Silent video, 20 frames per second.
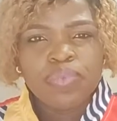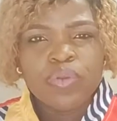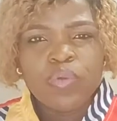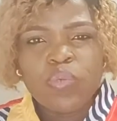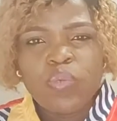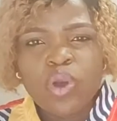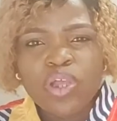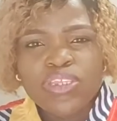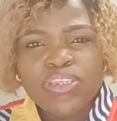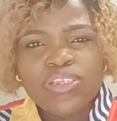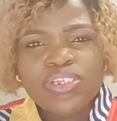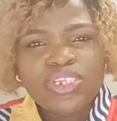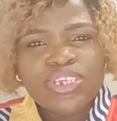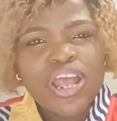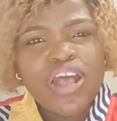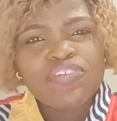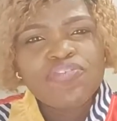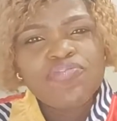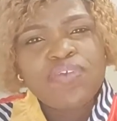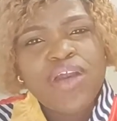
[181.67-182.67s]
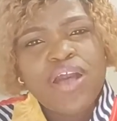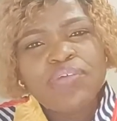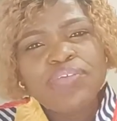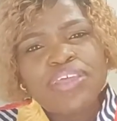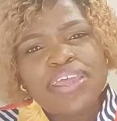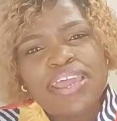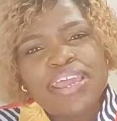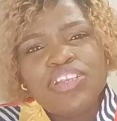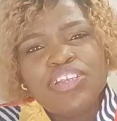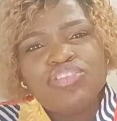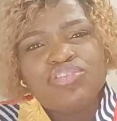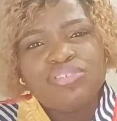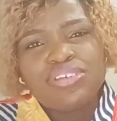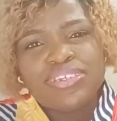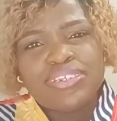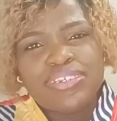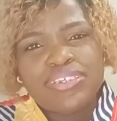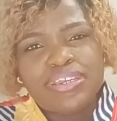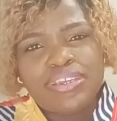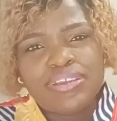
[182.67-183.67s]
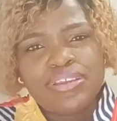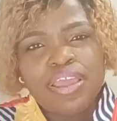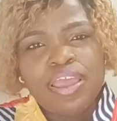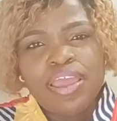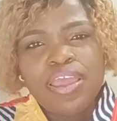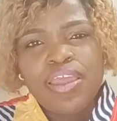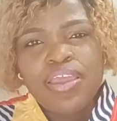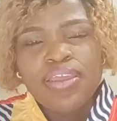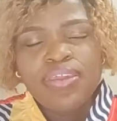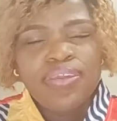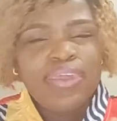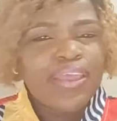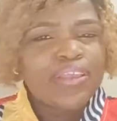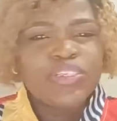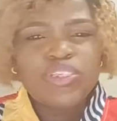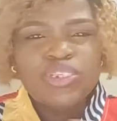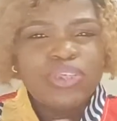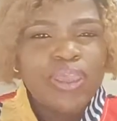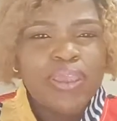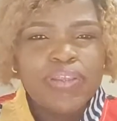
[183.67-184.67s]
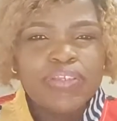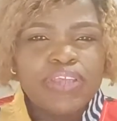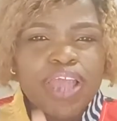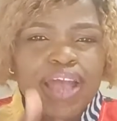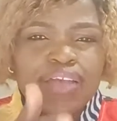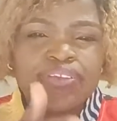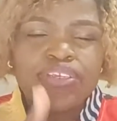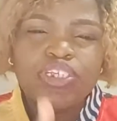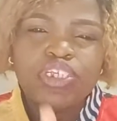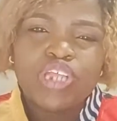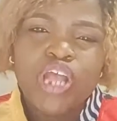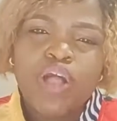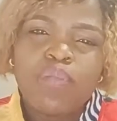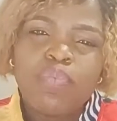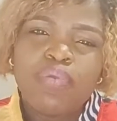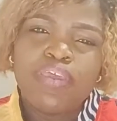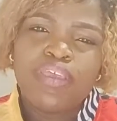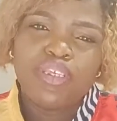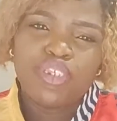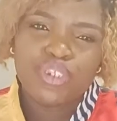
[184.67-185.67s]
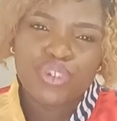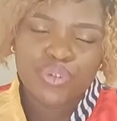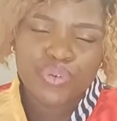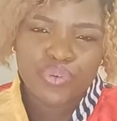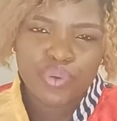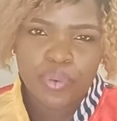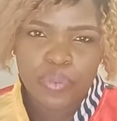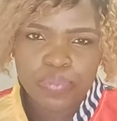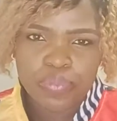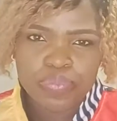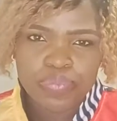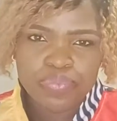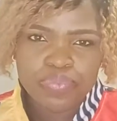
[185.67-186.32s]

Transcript: What a child found interesting can change as a child begins to grow.